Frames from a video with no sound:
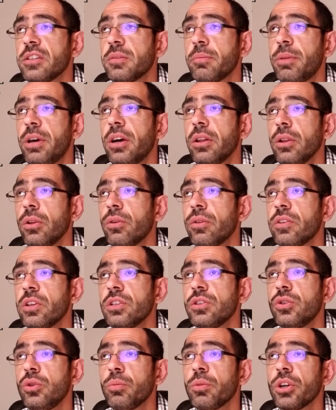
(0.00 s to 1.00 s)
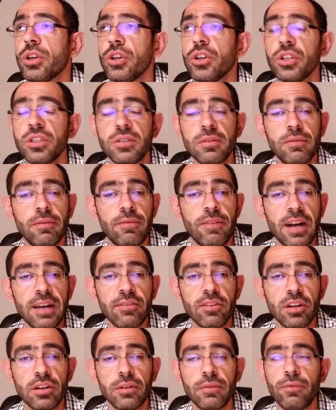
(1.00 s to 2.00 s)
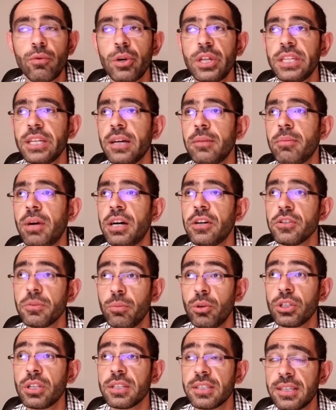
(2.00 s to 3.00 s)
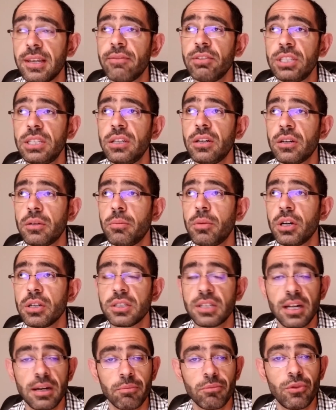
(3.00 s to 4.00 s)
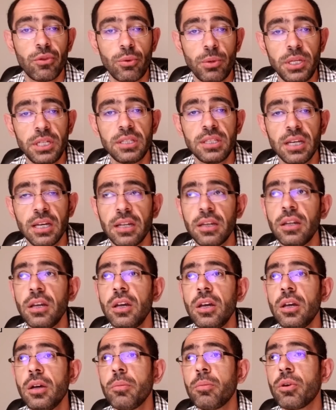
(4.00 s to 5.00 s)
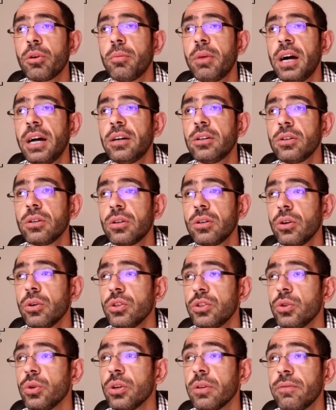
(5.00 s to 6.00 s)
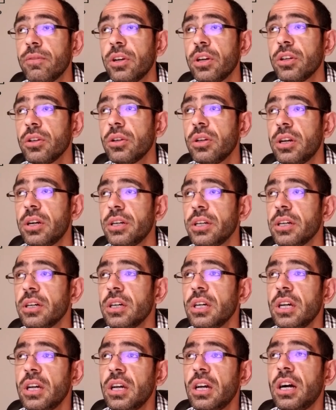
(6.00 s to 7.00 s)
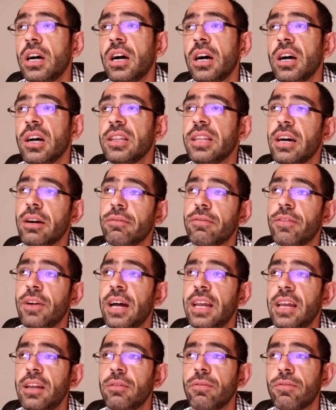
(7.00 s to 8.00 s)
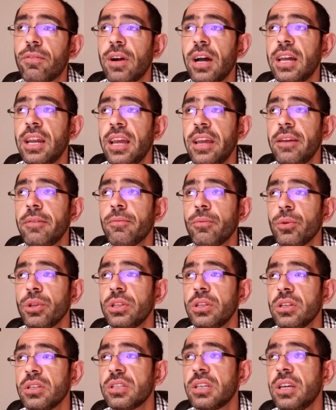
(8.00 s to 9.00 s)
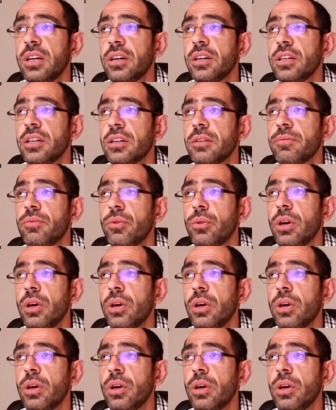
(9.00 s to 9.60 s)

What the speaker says: pound load of consumer goods, 549 miles booked at $1,700, got him $310 per mile, going to a very good area. Now, Friday to Friday with this carrier,